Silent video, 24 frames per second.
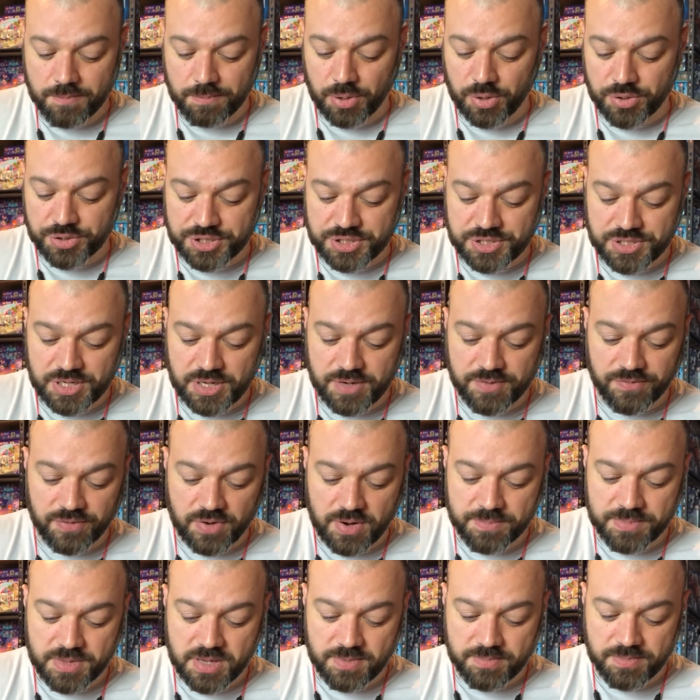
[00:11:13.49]
purchasing
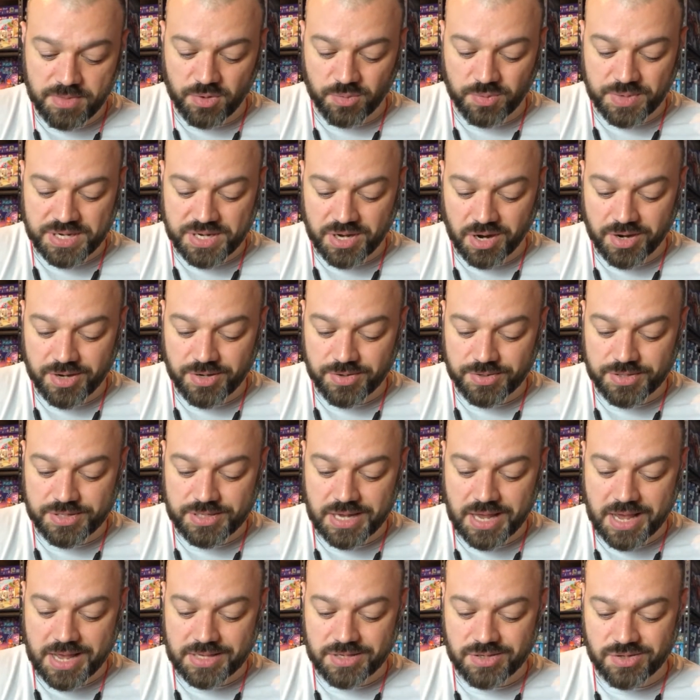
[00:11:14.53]
from them, the retired
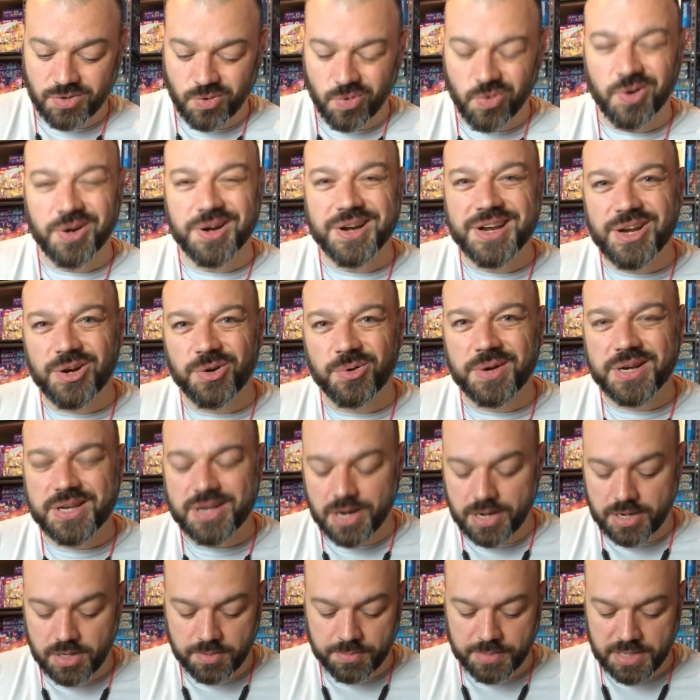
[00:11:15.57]
sets or near
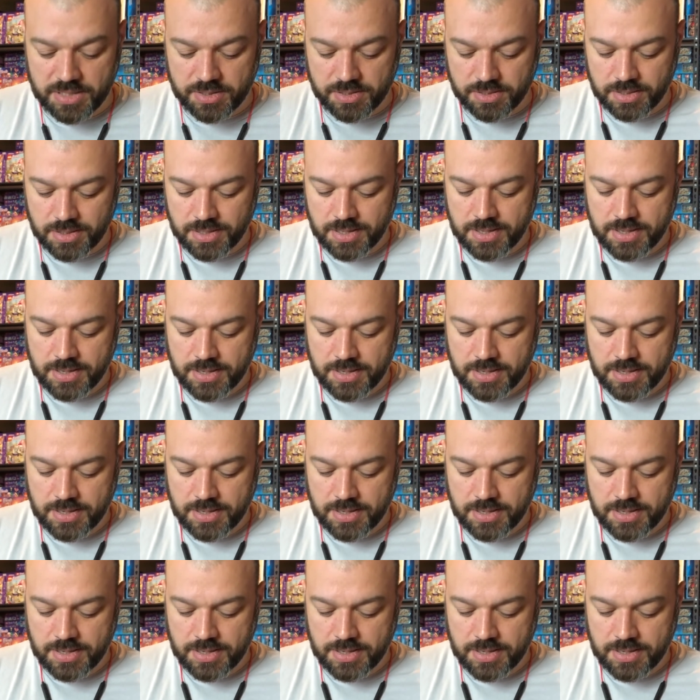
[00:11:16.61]
retirement.